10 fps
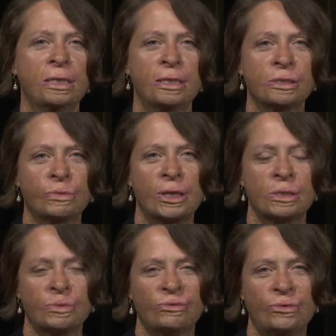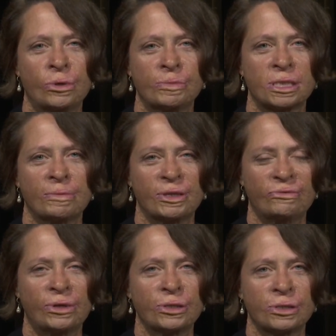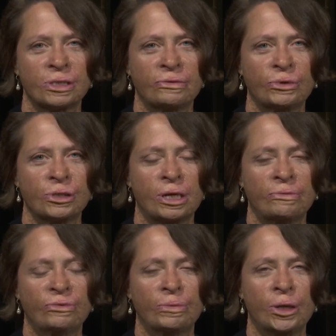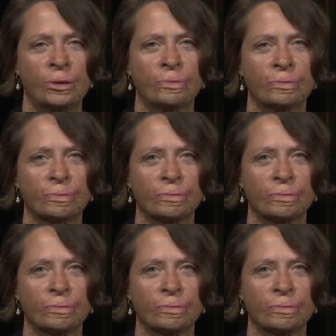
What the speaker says: as well as perform some of the functions of her job from home.